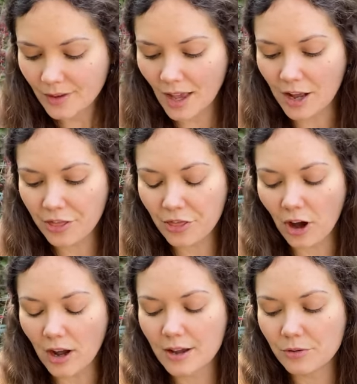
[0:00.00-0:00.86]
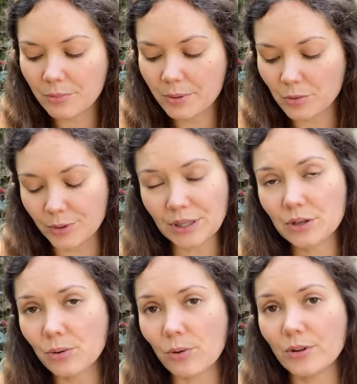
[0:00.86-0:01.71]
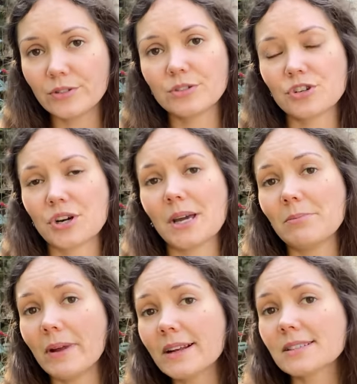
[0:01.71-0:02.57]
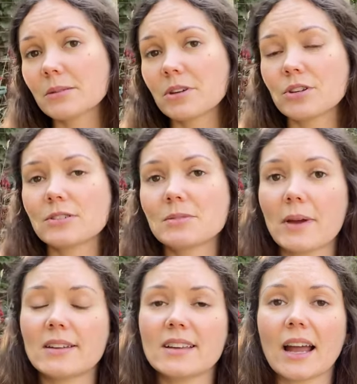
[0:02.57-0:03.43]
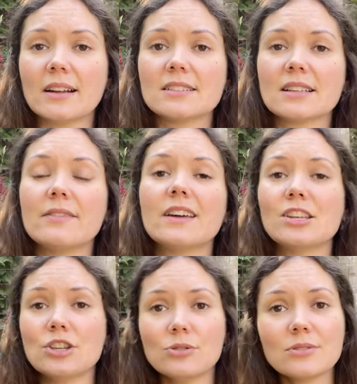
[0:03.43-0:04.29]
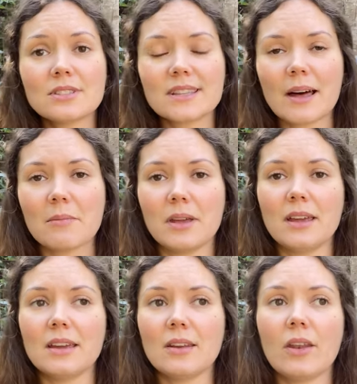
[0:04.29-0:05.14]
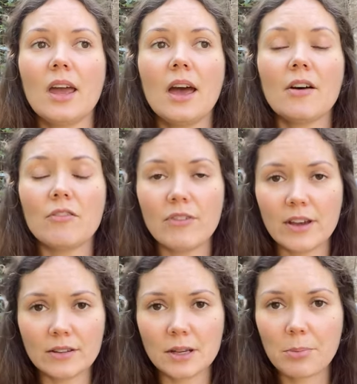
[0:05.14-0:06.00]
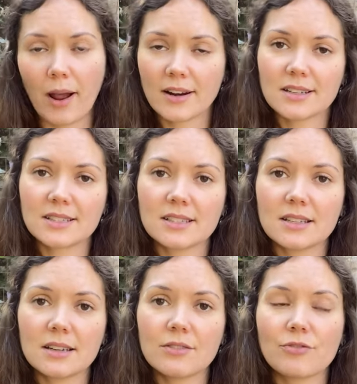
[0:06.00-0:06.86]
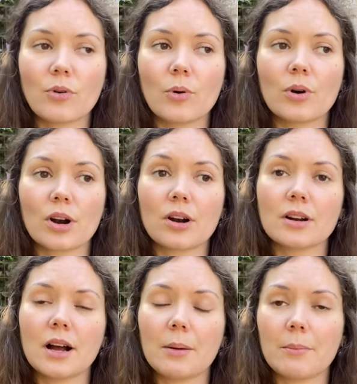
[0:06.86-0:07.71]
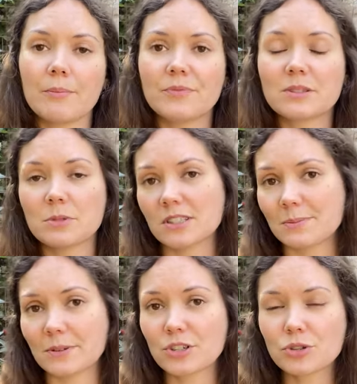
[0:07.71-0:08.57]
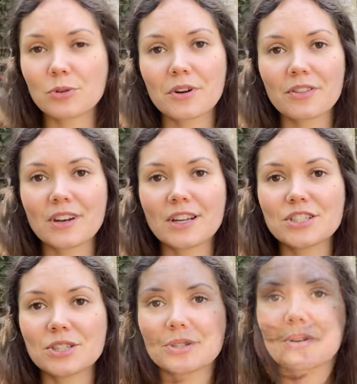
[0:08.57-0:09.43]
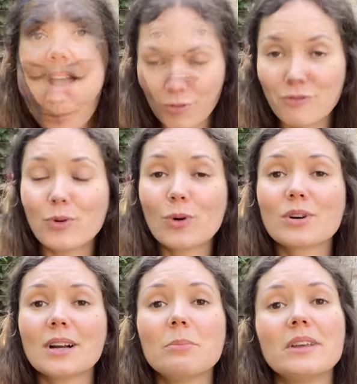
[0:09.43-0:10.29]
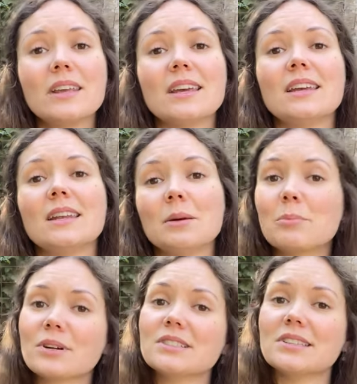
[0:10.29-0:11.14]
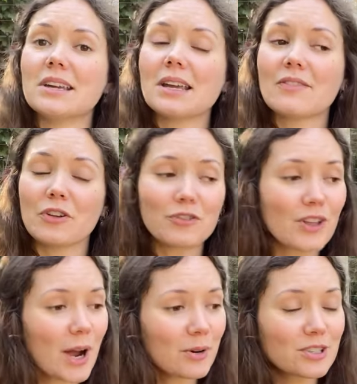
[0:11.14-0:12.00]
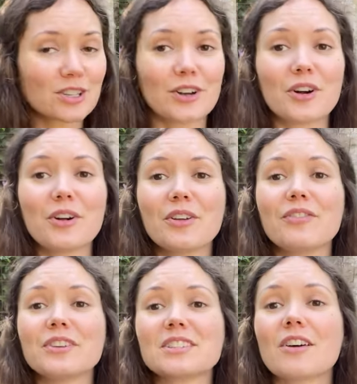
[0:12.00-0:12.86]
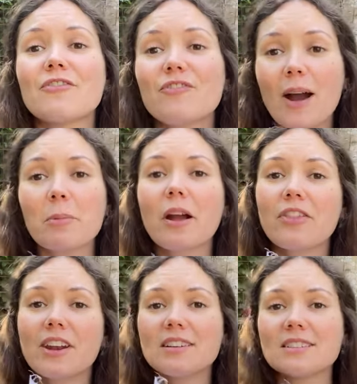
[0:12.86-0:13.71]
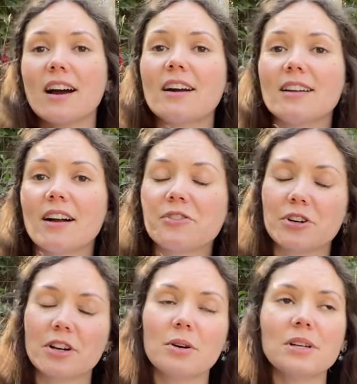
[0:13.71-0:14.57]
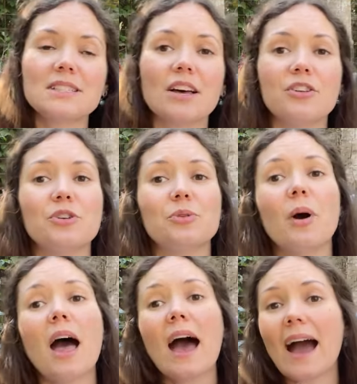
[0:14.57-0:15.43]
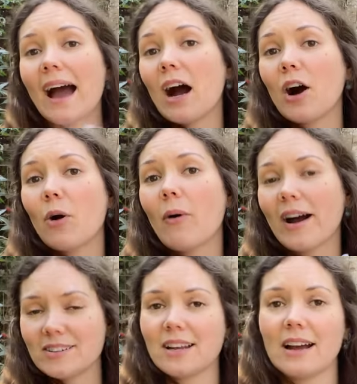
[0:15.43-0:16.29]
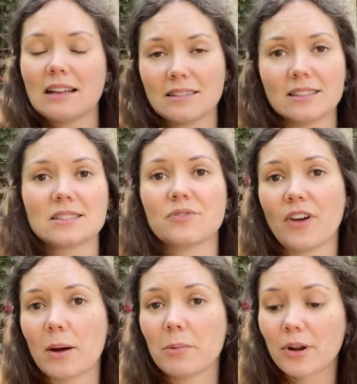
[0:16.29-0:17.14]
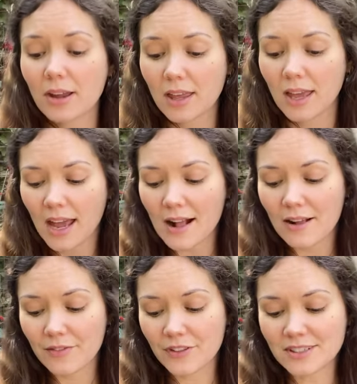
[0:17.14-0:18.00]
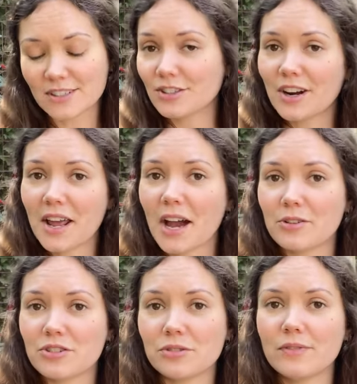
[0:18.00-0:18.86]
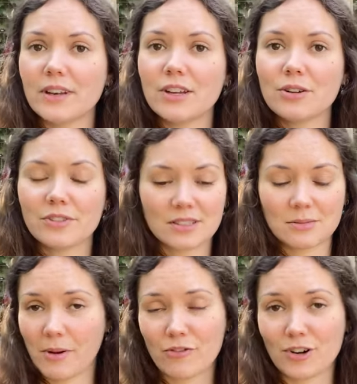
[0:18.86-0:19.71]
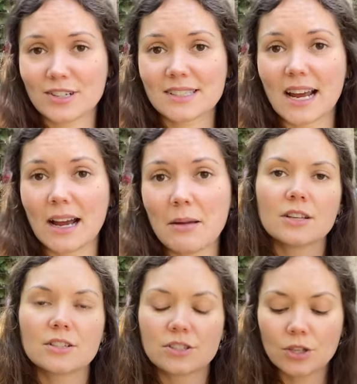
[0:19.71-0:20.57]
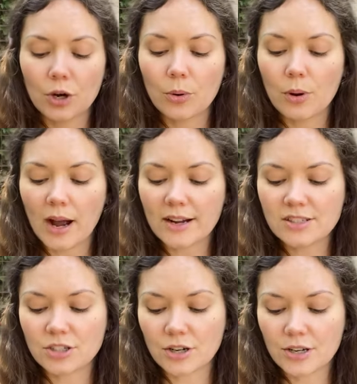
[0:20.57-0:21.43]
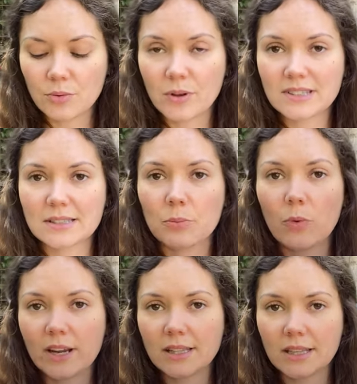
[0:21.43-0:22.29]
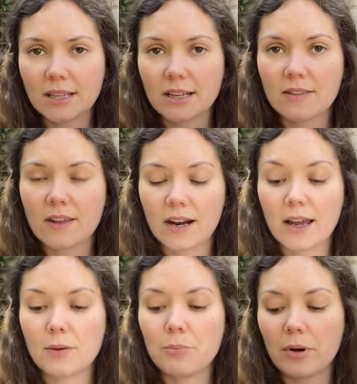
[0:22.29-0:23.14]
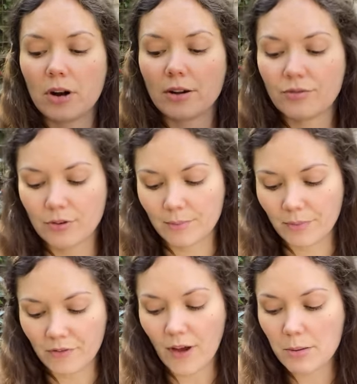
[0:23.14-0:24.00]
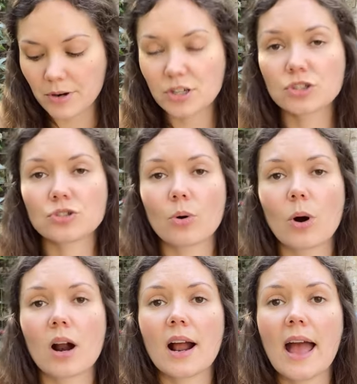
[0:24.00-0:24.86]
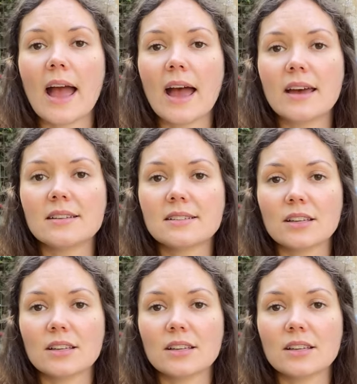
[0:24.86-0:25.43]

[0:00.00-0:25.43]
I thought it would be really cool to try and make some of those bandanas and then use them in veiling practicing for some of the spiritual work that I do. Before I begin imprinting the flowers on all of this fabric that I dyed, I thought I would tell you how I dyed this fabric. This is not a how-to video, this is my first time. So I started with some white linen that I had bought from the fabric store, and